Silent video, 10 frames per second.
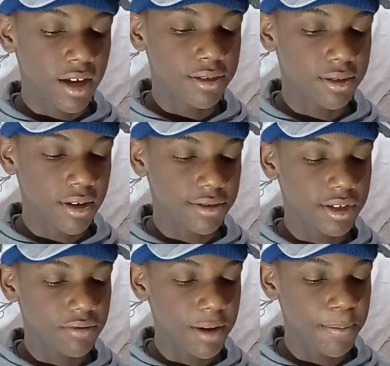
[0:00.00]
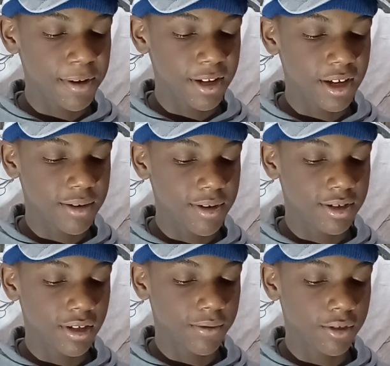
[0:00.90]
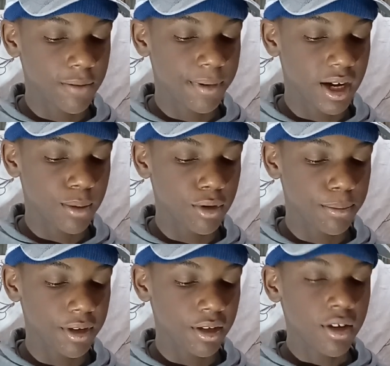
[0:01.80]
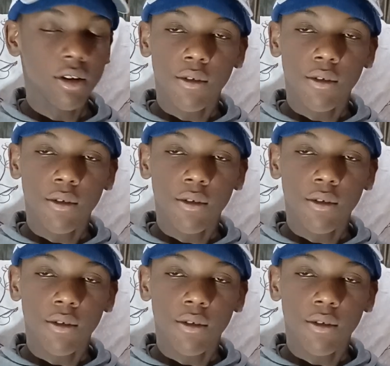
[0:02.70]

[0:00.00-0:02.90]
and thus the rapid increase of global warming.